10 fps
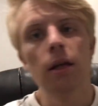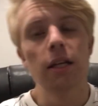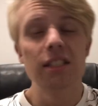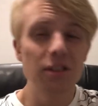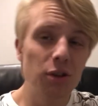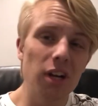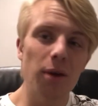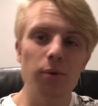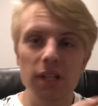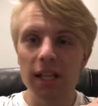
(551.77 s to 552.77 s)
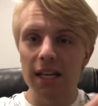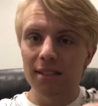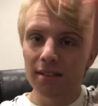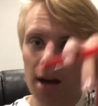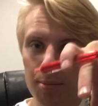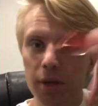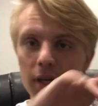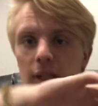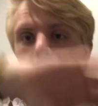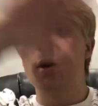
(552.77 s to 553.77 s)
So you're not really like stopping and
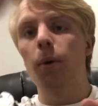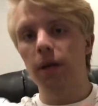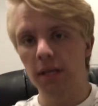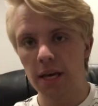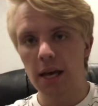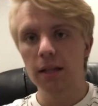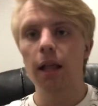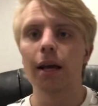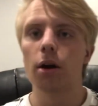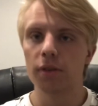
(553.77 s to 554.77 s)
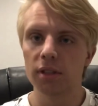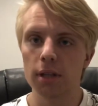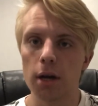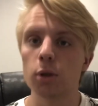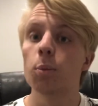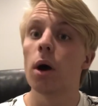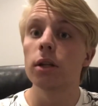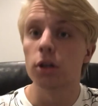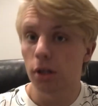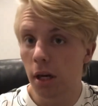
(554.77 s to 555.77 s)
then going again like on the stairs, but
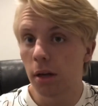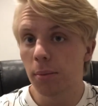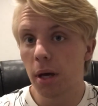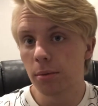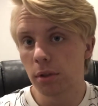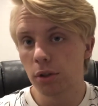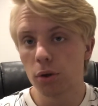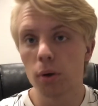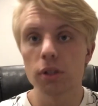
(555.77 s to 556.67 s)
you're going to be able to control it.